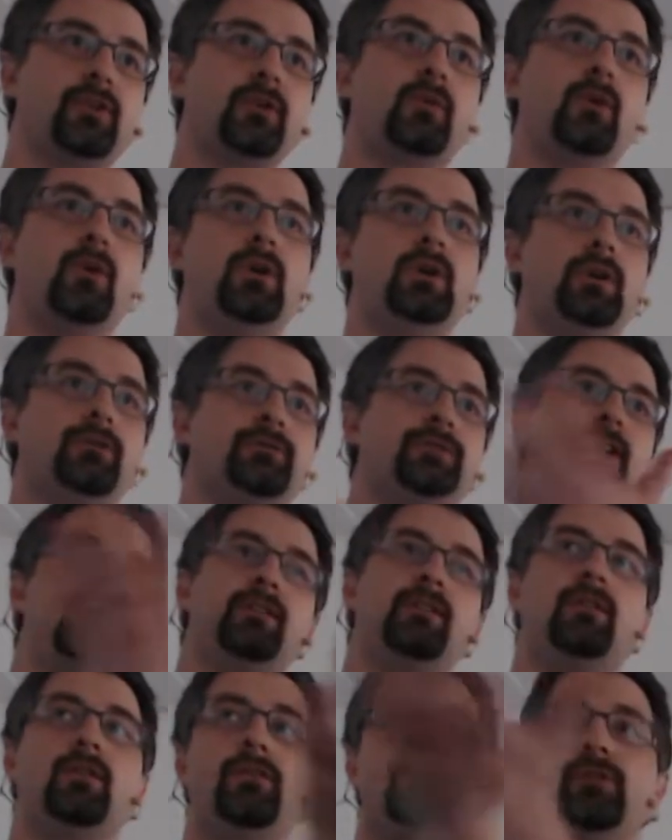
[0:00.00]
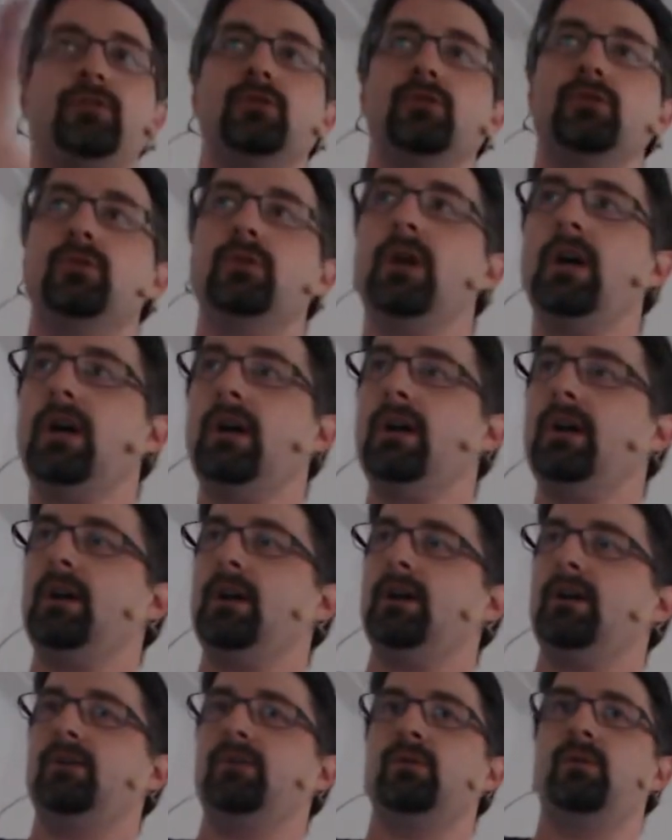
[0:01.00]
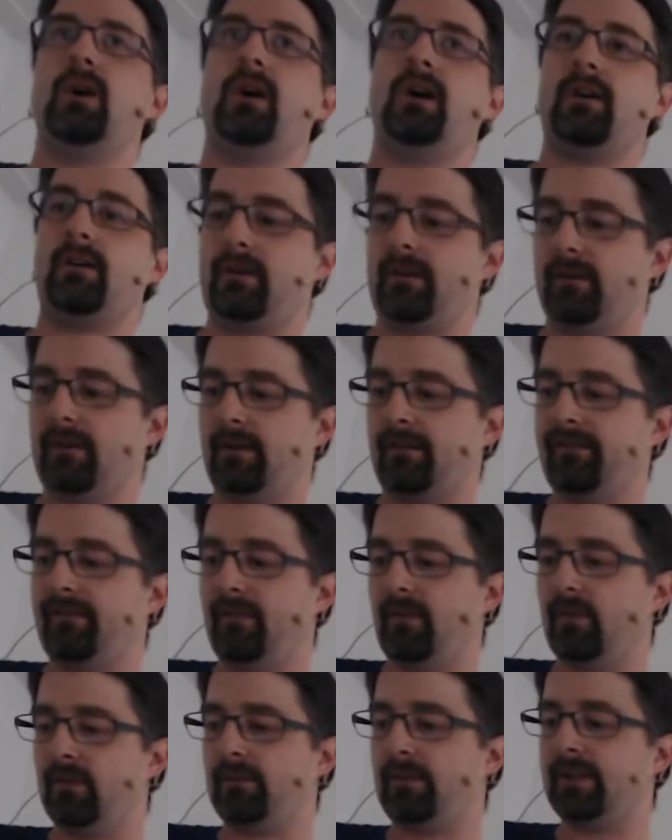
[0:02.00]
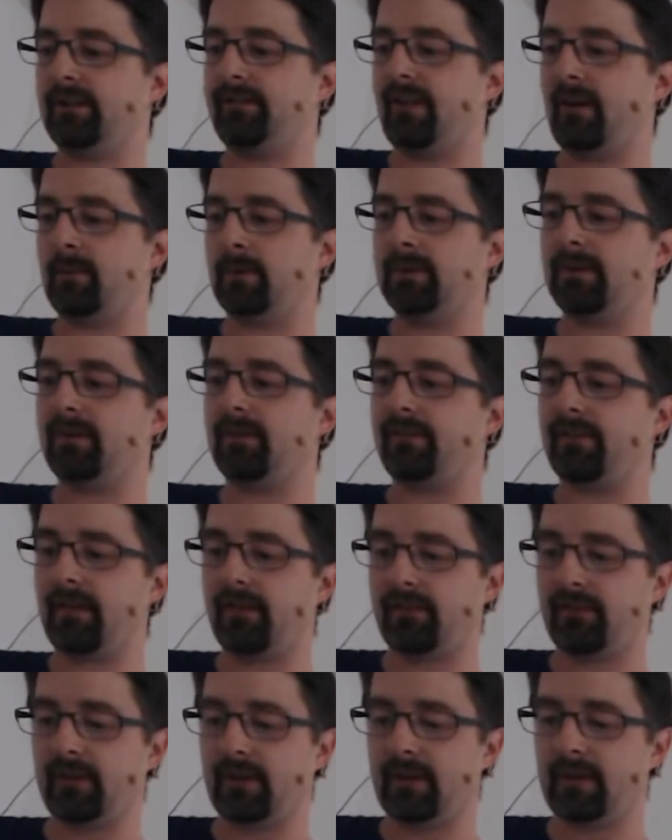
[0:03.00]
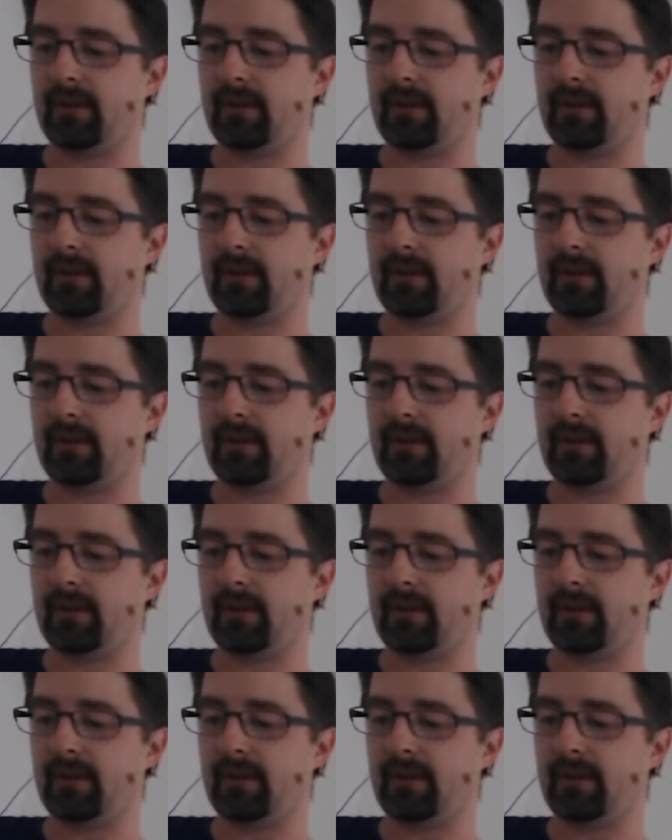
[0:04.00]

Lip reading: So all of you who are already familiar with